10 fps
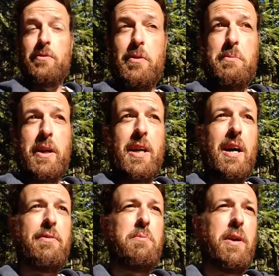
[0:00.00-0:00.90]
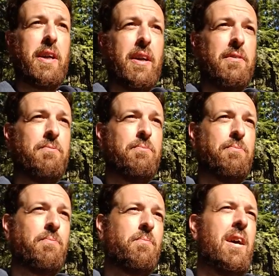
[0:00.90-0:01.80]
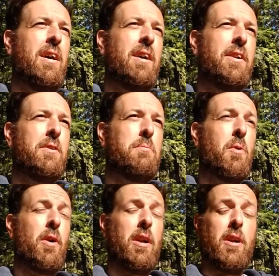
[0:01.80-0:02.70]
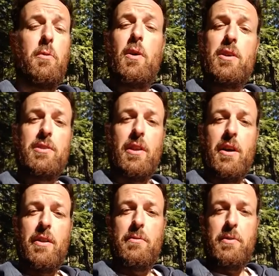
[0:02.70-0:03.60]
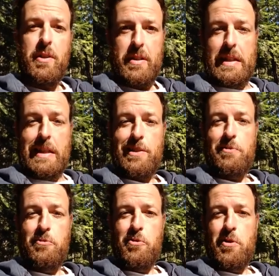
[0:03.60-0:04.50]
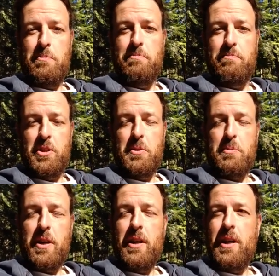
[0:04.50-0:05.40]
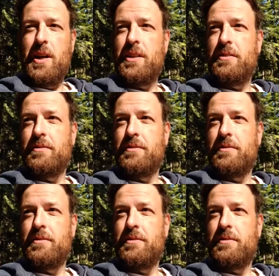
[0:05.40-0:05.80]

from my coffee making and pouring it on a washcloth when it's nice and warm, still pretty hot.